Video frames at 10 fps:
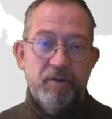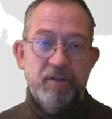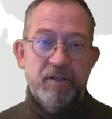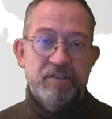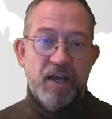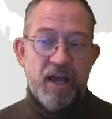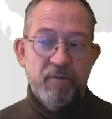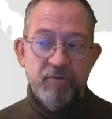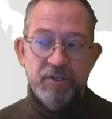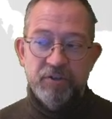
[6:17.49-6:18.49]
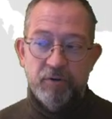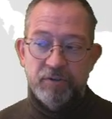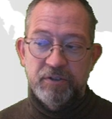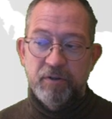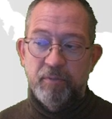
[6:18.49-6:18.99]
the time
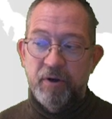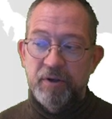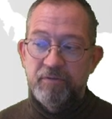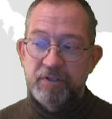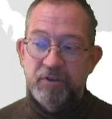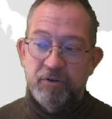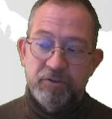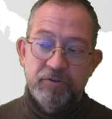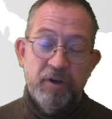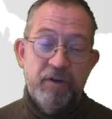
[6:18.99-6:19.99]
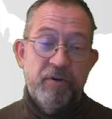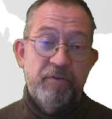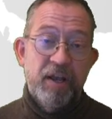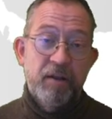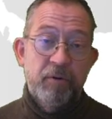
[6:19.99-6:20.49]
resources or money resources you have
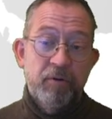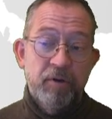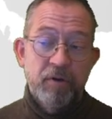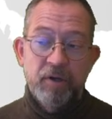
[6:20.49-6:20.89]
available